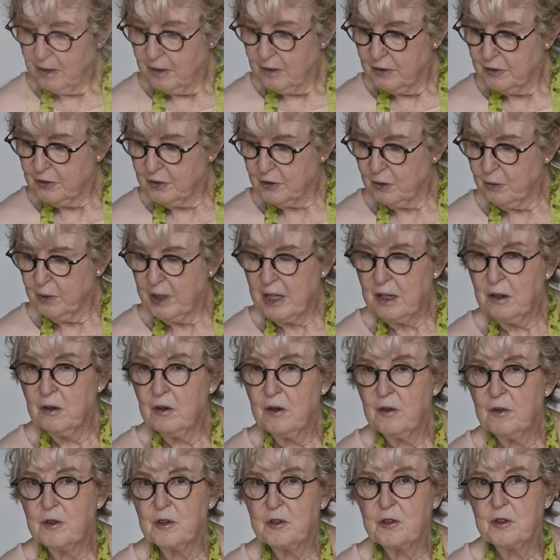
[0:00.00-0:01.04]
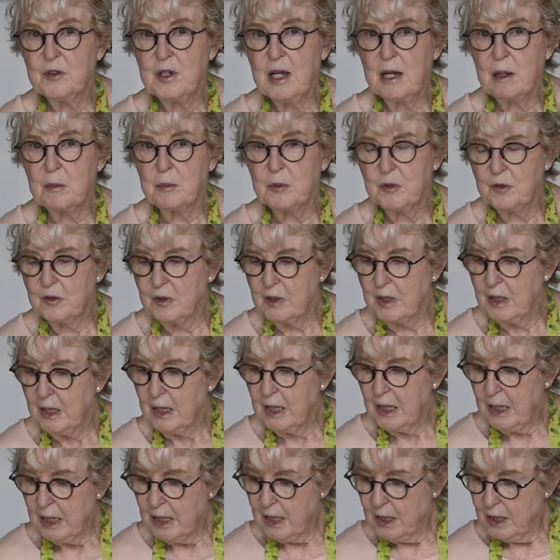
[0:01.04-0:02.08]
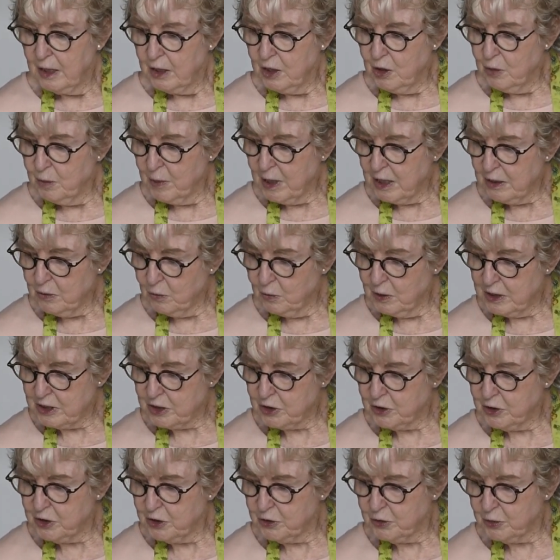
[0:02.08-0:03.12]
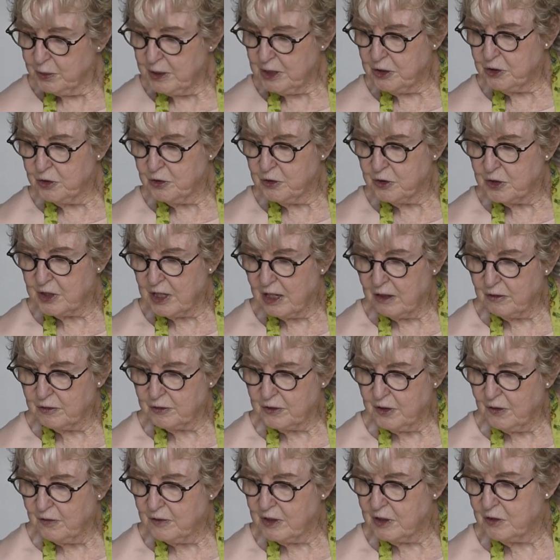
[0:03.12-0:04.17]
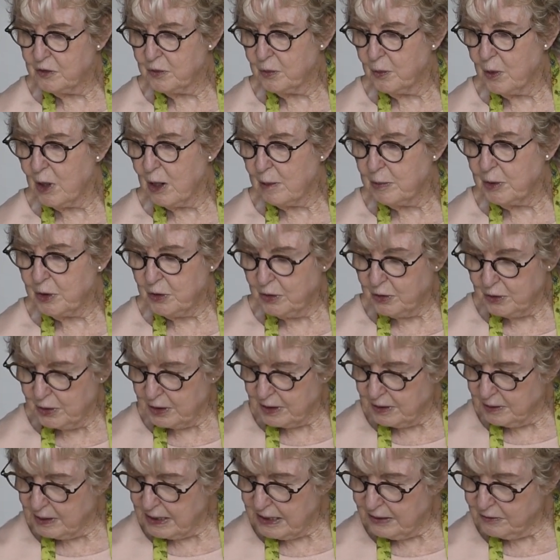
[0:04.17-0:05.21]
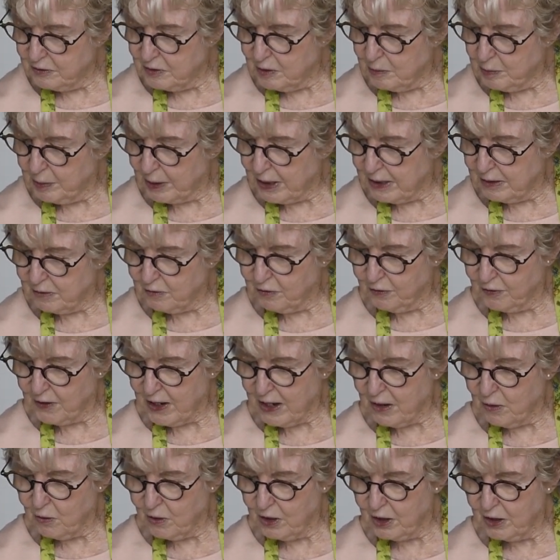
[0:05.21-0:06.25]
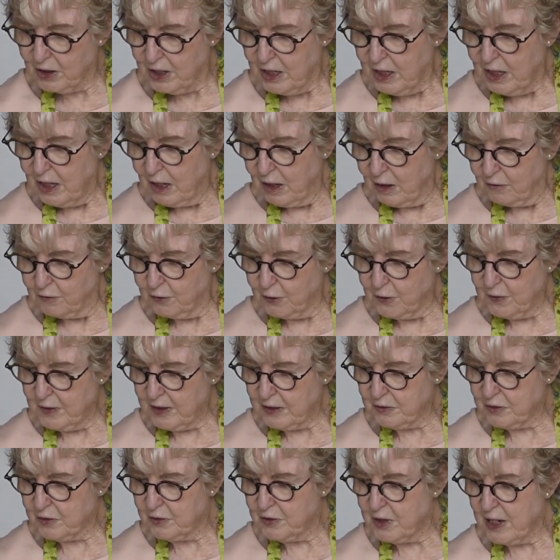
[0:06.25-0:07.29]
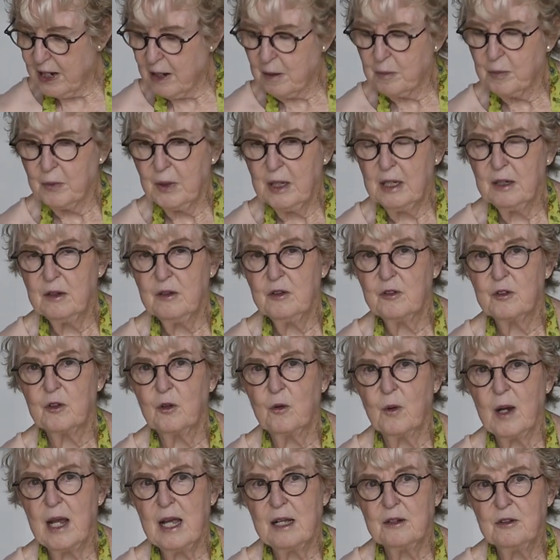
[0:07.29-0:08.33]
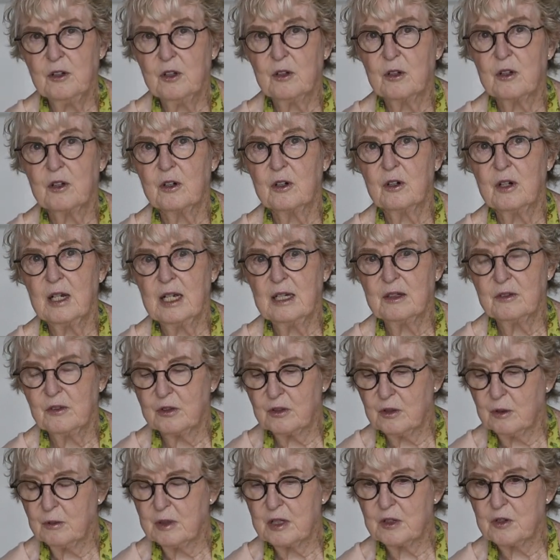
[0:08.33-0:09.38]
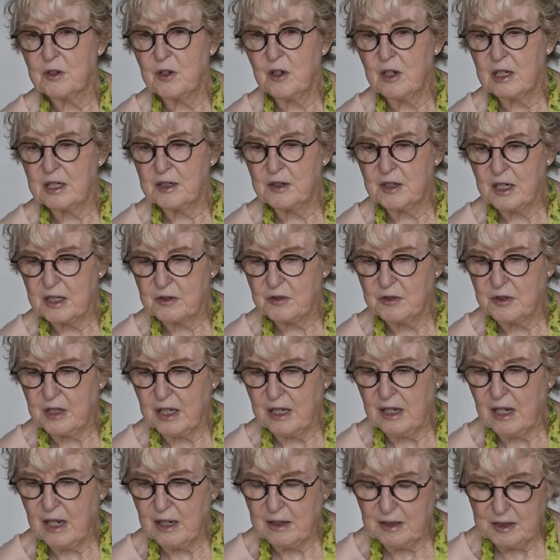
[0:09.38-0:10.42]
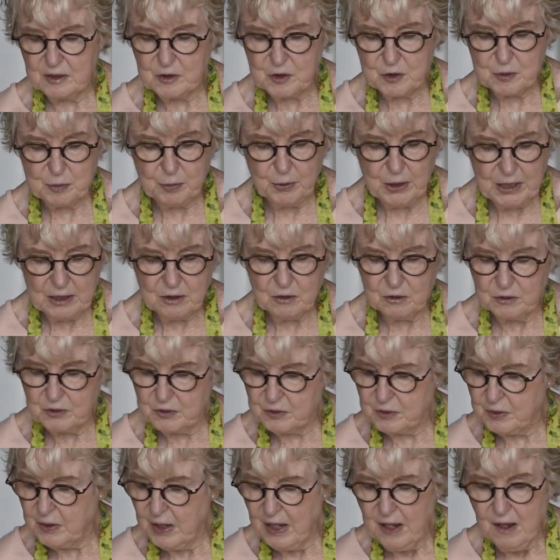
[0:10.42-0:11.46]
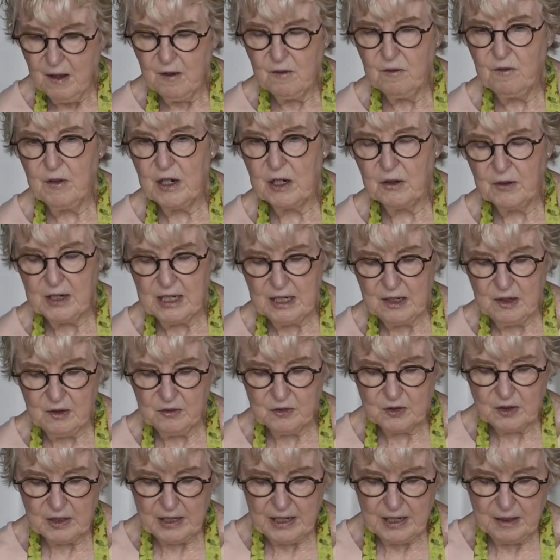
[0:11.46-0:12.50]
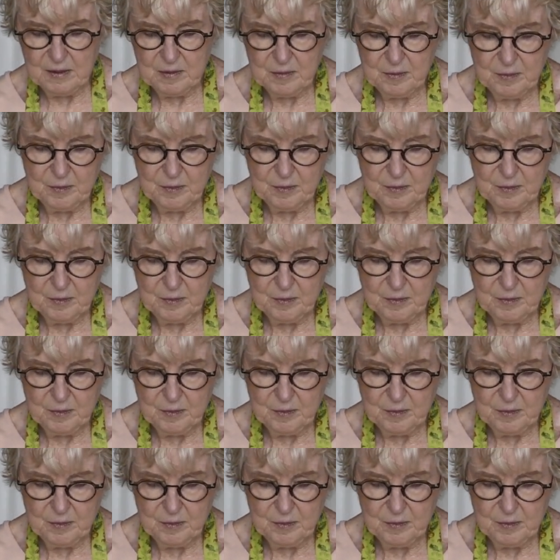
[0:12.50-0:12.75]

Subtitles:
So here are the steps. You might wish to treat yourself to this Robin Hood Easy Blend flour for this step. It is granular, and so it's not dusty, and it sprinkles very easily.